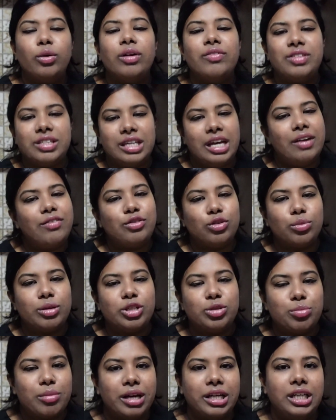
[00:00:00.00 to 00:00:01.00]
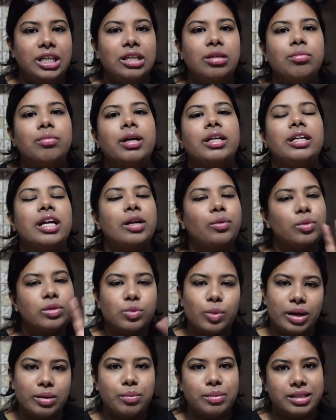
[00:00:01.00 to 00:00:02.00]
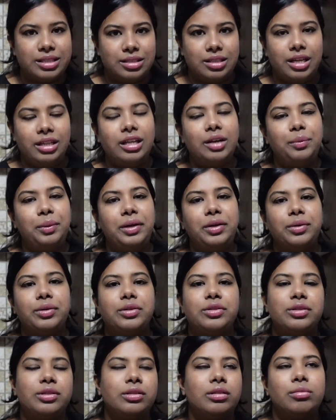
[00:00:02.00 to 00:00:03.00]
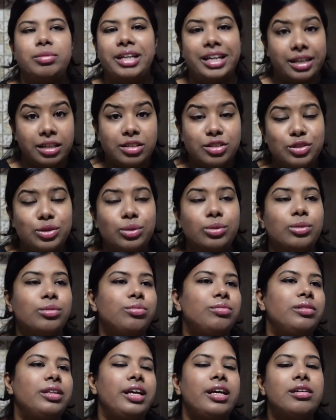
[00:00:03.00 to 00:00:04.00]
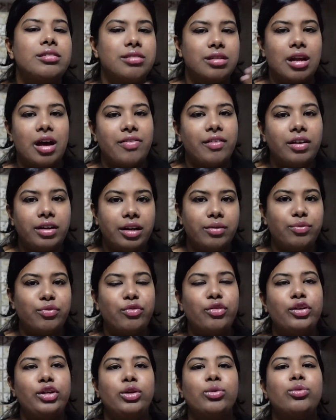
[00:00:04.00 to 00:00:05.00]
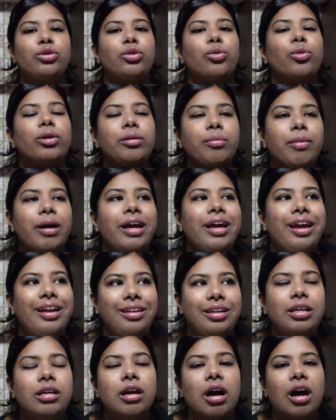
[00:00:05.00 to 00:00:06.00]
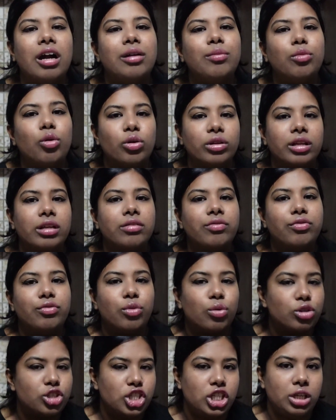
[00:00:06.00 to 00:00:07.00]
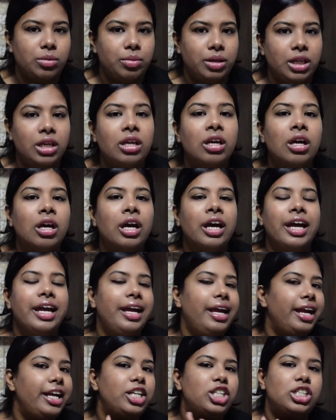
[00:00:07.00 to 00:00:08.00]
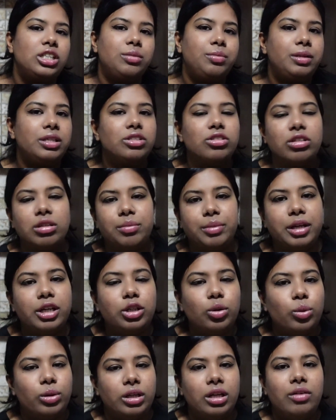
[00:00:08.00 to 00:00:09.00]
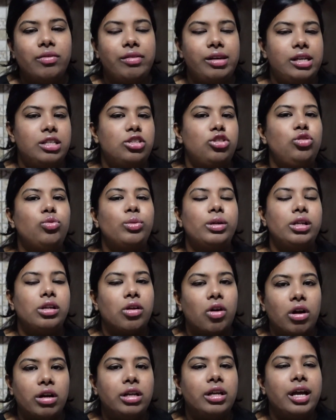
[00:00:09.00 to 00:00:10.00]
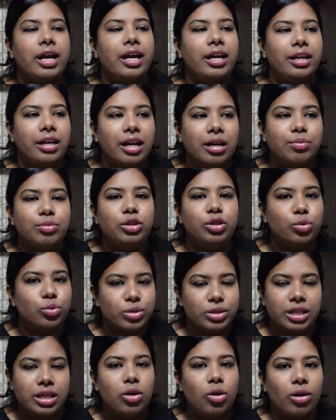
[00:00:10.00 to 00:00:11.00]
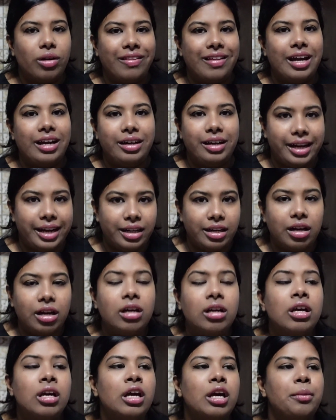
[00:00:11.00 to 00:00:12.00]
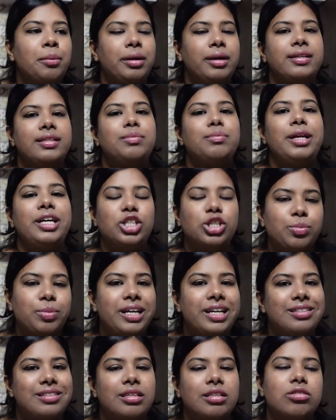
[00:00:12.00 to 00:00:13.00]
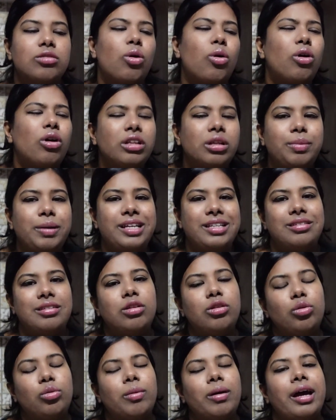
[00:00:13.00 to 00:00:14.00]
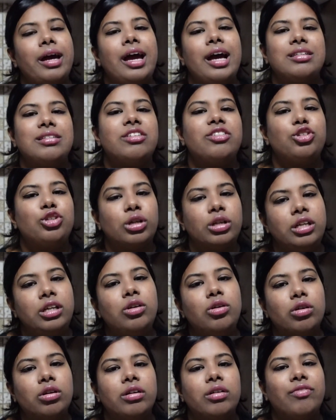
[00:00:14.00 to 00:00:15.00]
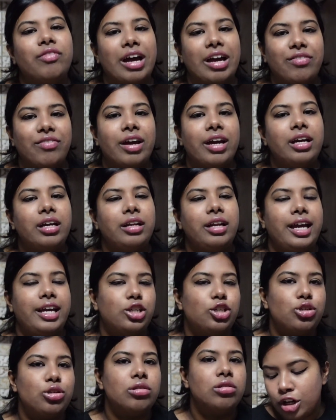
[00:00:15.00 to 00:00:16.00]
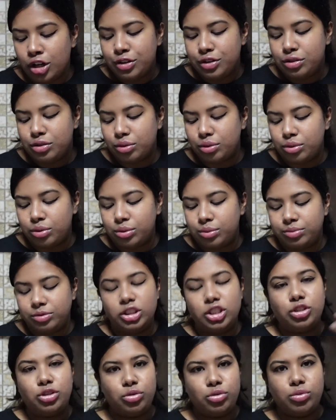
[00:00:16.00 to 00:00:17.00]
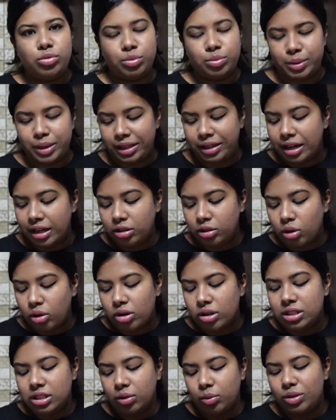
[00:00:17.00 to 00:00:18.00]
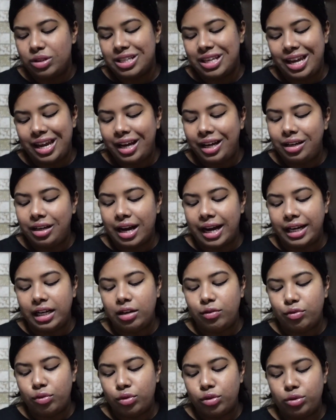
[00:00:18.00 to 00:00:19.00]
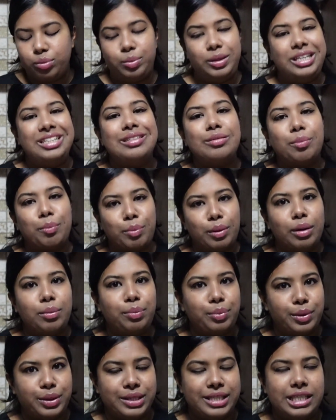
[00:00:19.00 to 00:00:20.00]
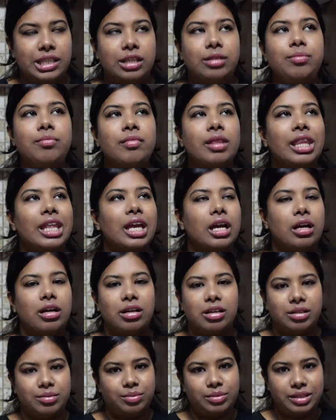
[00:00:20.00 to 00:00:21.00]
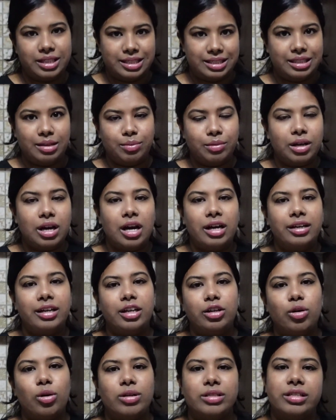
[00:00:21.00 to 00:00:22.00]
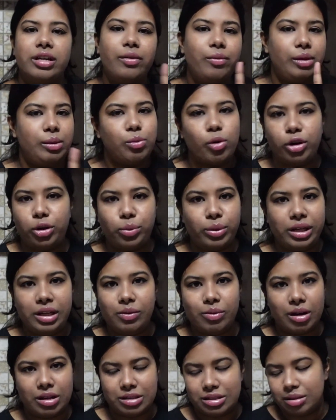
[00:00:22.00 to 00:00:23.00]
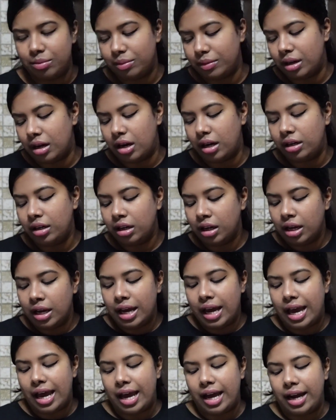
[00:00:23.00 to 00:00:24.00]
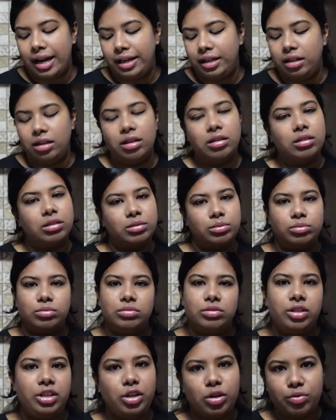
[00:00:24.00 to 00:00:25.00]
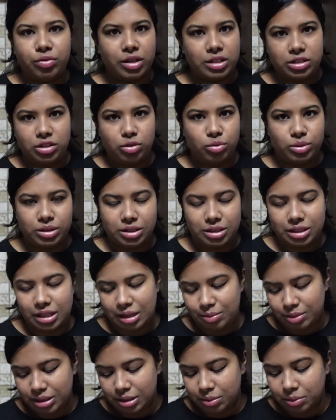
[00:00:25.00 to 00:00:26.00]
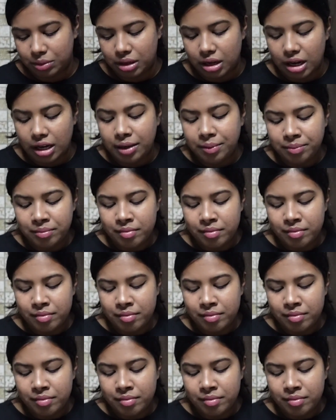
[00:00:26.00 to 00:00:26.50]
have saved so much money. But that was one mistake that we did. So here's another tip for you: don't buy any card more than 4 GB. 8 GB is going to be a total waste. You will not end up using all that data, because major places, all the places in Dubai has a really good Wi-Fi connection. So just to bring that cost, it was 894 rupees per person. The SIM card that costed, we bought only one SIM card, and 3 of us used the same SIM card.